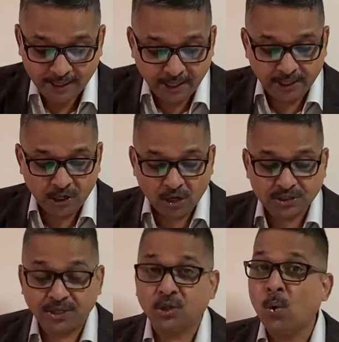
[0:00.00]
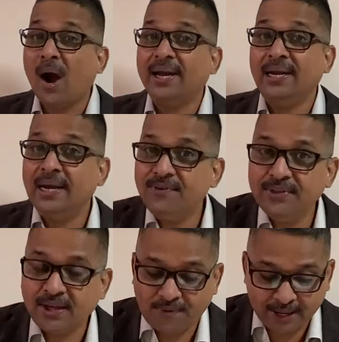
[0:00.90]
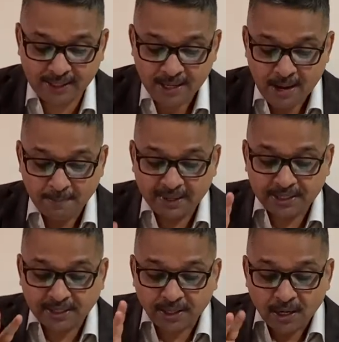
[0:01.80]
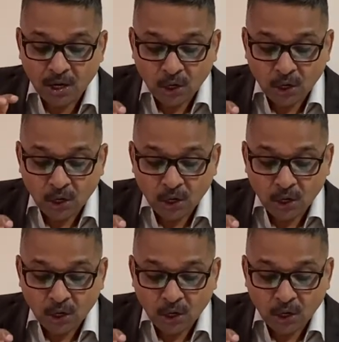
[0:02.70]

He did not say, though I live in the valley, but he said,